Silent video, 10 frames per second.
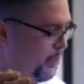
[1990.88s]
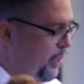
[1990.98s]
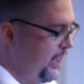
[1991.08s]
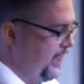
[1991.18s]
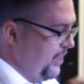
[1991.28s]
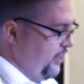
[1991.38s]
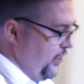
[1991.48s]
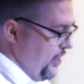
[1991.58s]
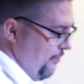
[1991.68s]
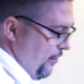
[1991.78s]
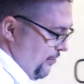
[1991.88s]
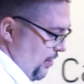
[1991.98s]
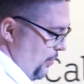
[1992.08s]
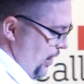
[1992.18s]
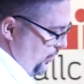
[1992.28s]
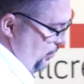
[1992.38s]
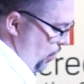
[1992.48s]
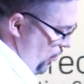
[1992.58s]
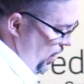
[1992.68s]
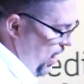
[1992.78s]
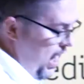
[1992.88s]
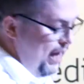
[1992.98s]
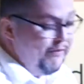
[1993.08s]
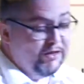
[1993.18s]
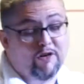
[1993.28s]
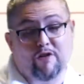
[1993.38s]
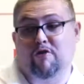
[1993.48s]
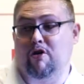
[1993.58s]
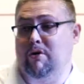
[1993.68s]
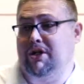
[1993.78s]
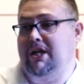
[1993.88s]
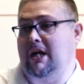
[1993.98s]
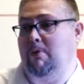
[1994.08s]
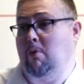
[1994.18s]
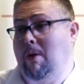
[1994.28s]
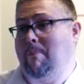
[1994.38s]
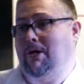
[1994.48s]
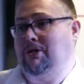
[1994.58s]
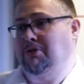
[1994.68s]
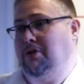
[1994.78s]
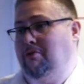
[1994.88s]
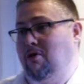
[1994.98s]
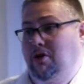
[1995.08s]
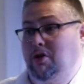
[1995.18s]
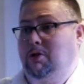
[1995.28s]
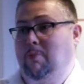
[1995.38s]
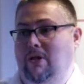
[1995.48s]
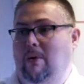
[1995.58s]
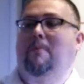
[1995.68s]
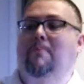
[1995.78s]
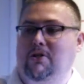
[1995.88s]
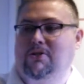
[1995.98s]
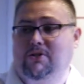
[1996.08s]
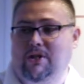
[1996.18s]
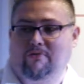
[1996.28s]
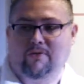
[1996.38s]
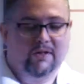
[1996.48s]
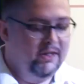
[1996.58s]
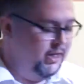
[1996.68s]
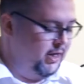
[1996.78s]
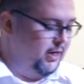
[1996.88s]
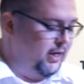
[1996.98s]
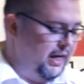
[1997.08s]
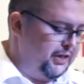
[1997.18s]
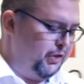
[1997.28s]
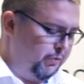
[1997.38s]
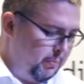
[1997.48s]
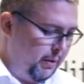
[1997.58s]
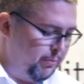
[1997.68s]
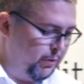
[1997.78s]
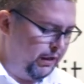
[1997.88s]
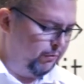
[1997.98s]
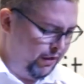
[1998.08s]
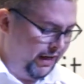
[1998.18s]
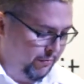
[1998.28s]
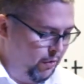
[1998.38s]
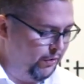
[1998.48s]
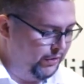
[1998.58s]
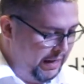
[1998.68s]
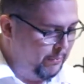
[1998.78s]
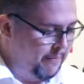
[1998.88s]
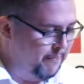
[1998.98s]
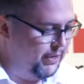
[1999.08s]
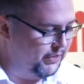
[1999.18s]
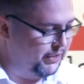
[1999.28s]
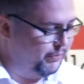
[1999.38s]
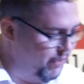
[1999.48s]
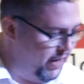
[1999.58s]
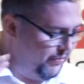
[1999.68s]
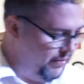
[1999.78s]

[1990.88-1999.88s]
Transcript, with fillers: it. We check it against each other, and if someone else is wrong, and if there's three or four of you on a table and one person's got it wrong, you're going to spot that one person that's different. Unless three people get it really wrong and that one person is right,